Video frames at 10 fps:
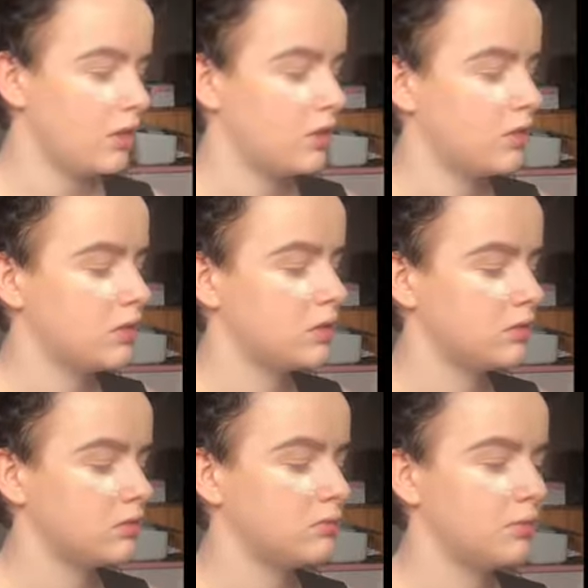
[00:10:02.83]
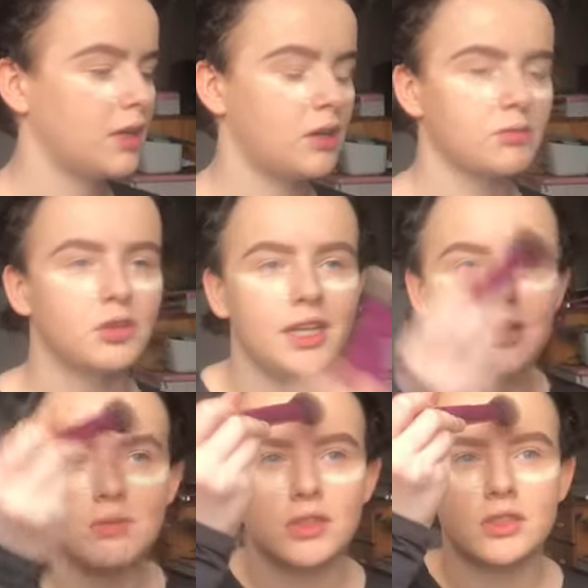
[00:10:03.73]
oh well, I'm going to
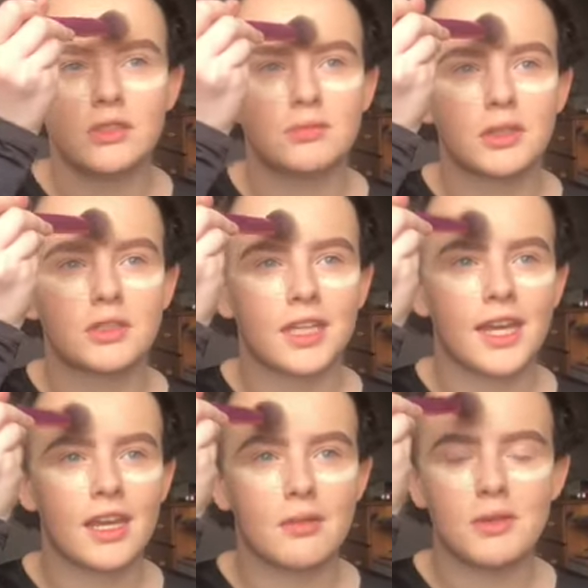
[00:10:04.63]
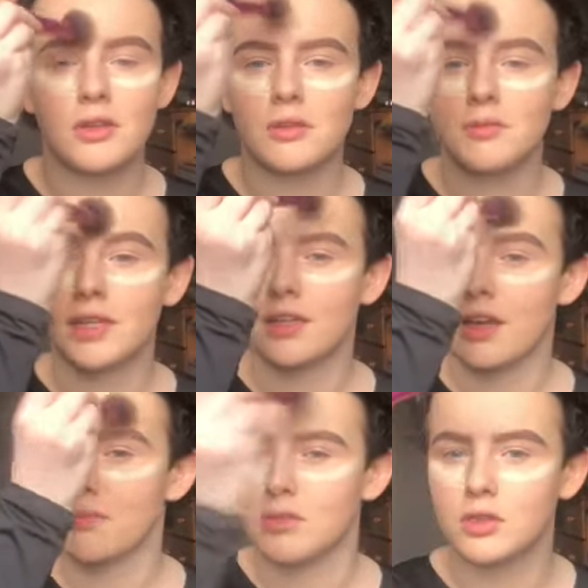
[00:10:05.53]
help my students because I care about them. Like,
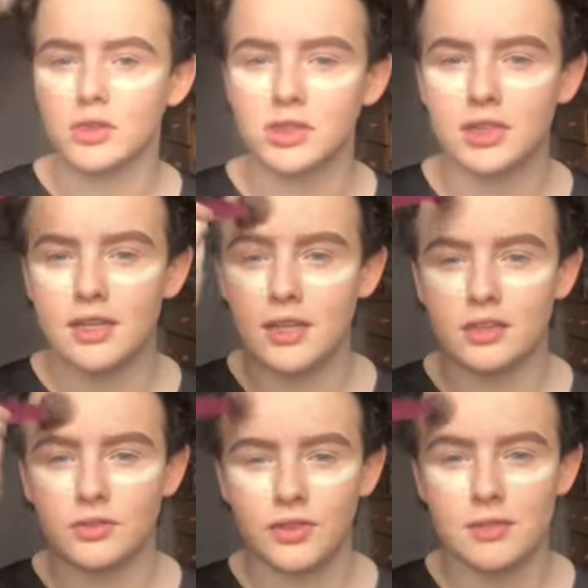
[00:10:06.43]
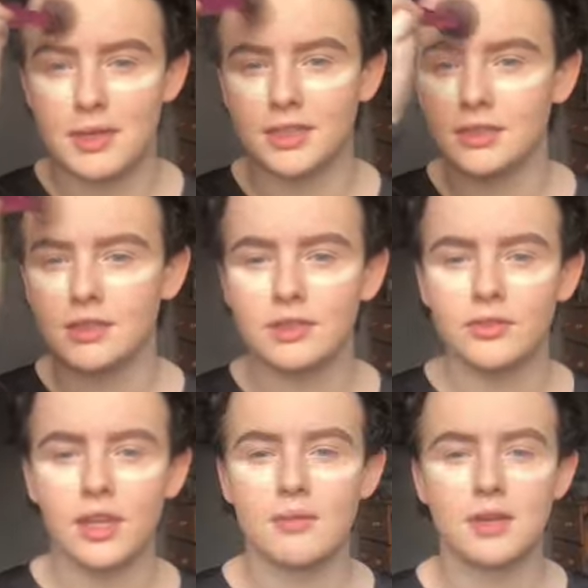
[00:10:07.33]
I'm not just in this for the business. If
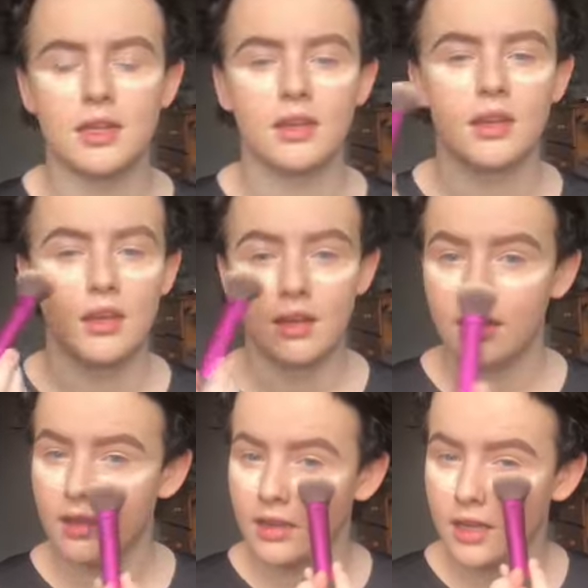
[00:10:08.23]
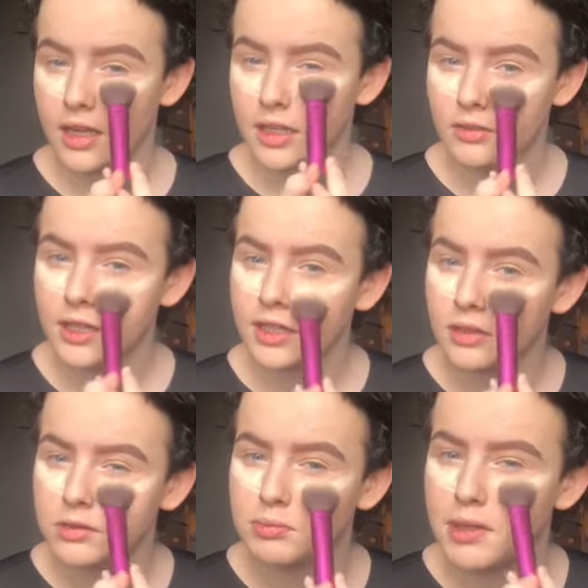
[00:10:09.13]
you get me. Right now I'm
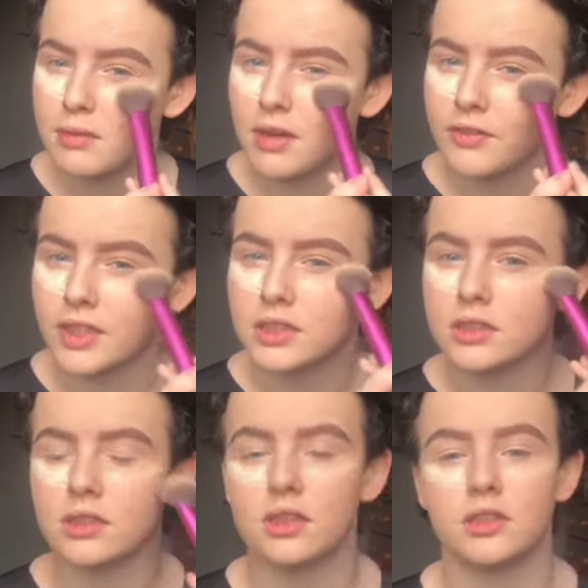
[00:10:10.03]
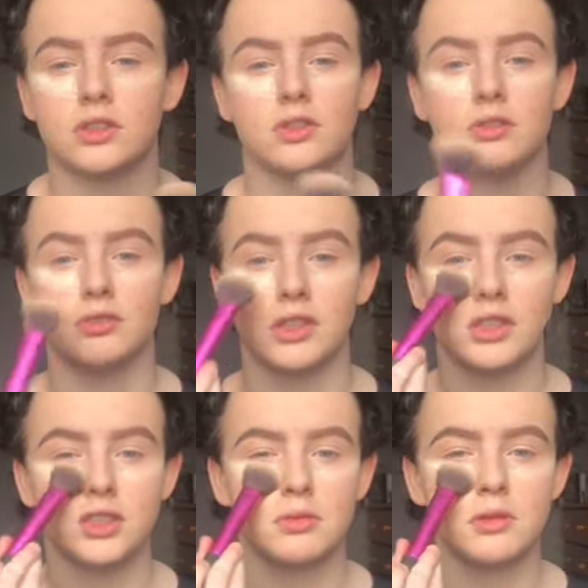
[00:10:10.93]
just beating my face and I just look really
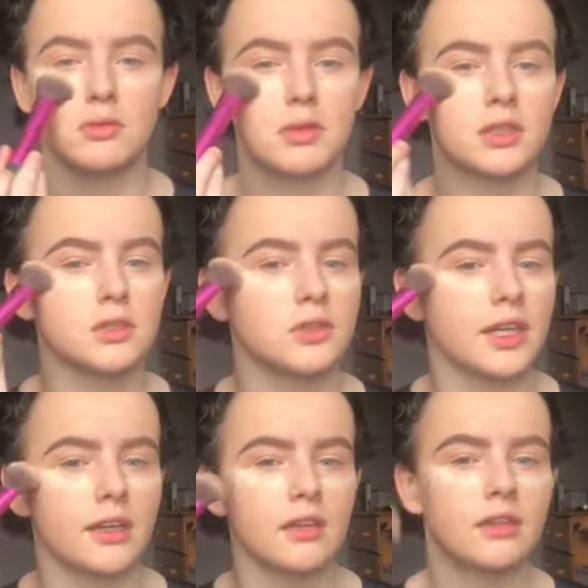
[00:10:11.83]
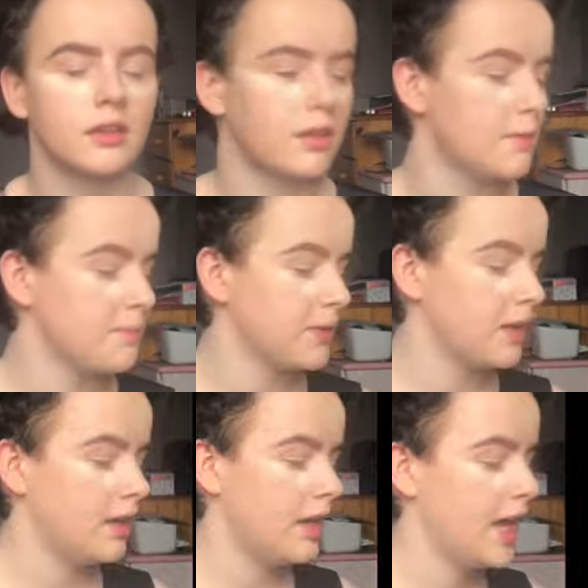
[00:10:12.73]
stupid, but it's okay.
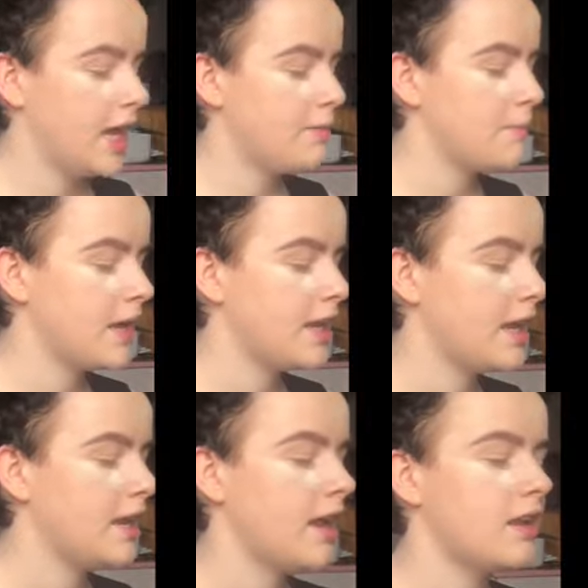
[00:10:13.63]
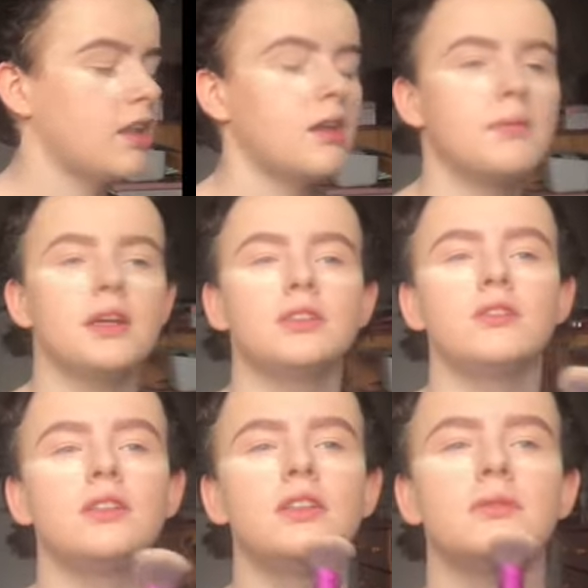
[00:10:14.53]
And then another person that
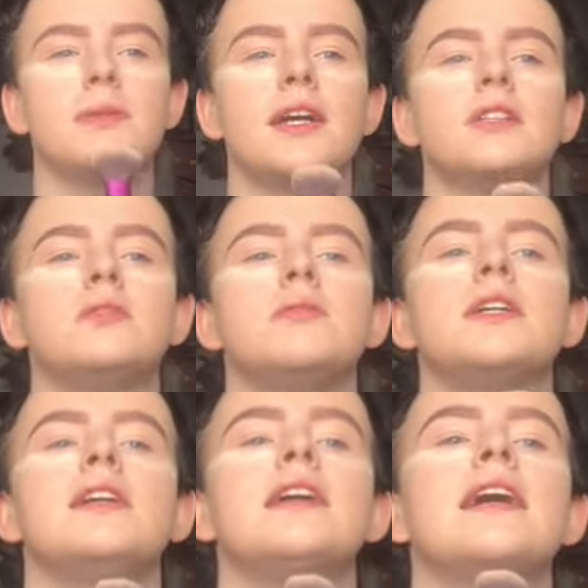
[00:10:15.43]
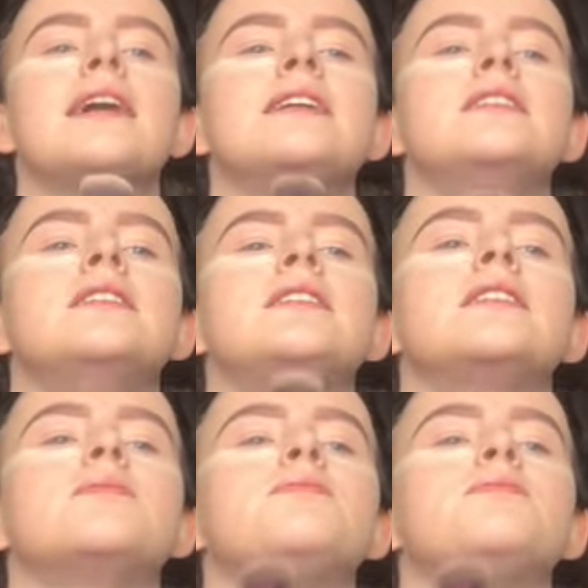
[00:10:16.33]
really inspires me is